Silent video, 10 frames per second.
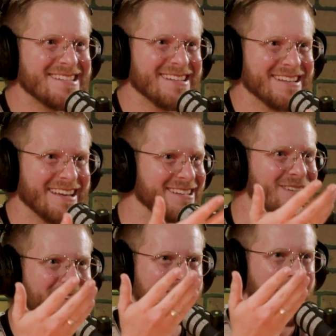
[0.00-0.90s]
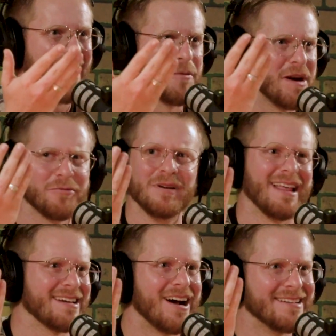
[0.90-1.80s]
you looked back whenever we
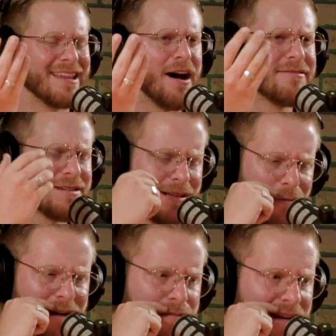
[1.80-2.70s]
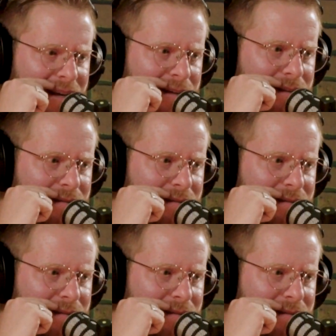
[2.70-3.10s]
like got into the office, you're like, wait a minute,